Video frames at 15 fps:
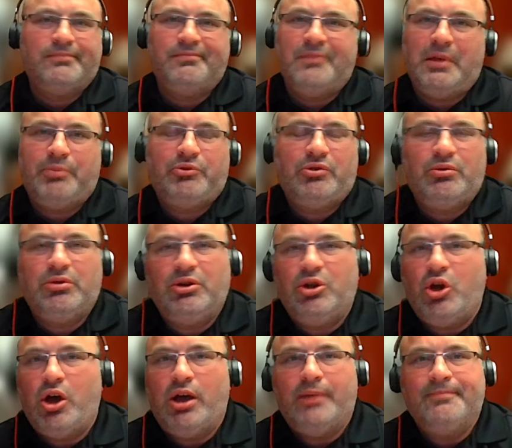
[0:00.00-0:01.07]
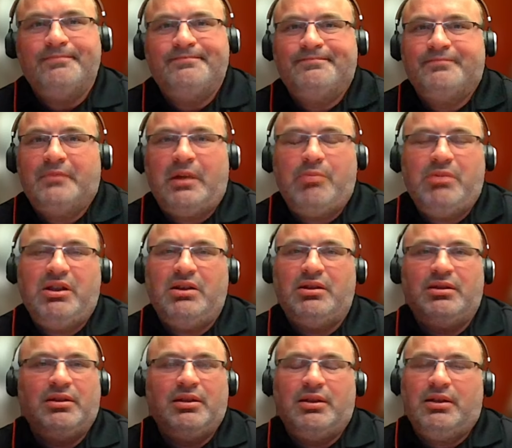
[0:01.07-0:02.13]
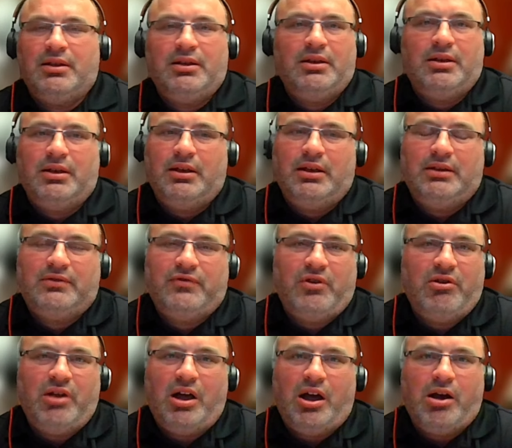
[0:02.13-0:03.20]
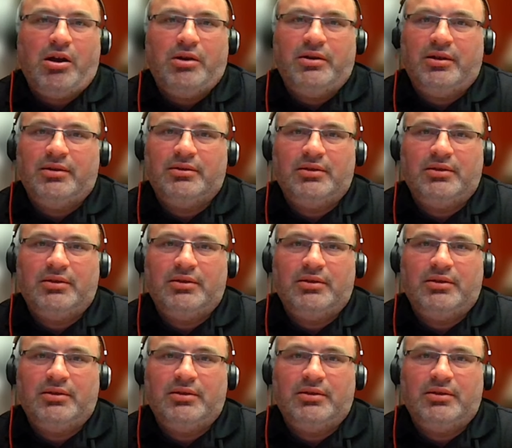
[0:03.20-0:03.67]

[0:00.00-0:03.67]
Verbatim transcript: Absolutely not. I mean, it's very hard.